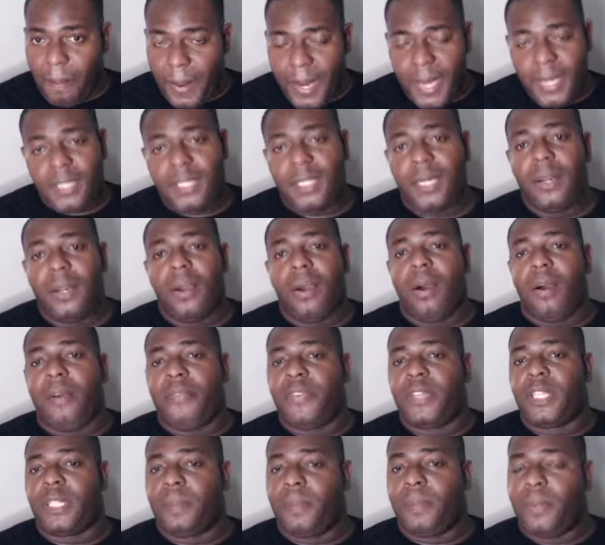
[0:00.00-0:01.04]
page or
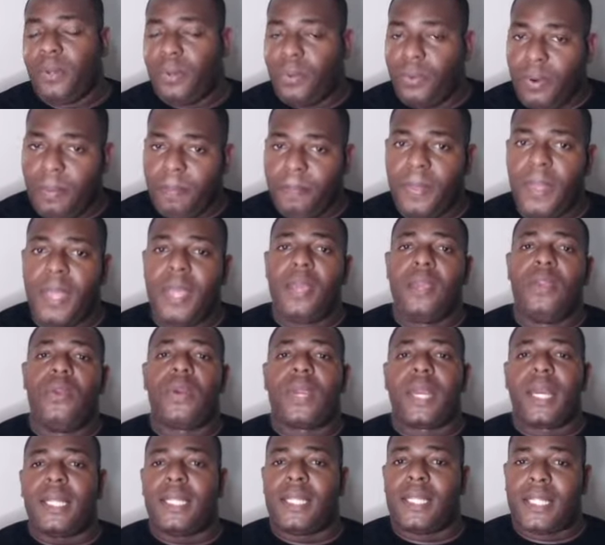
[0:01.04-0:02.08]
Facebook group. You
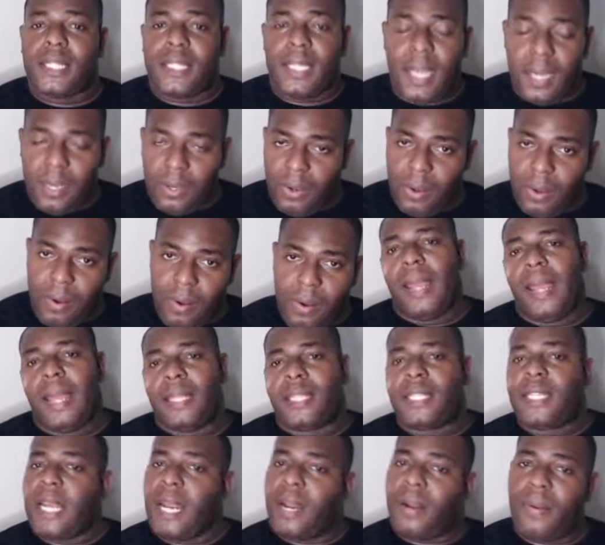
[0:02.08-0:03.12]
can sell your
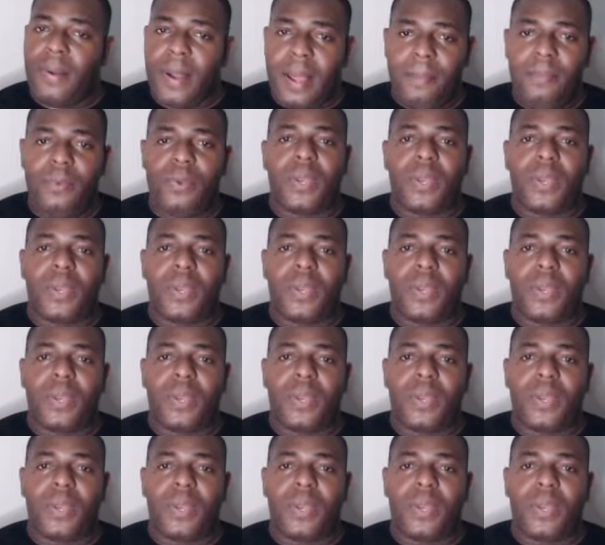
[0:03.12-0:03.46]
Instagram.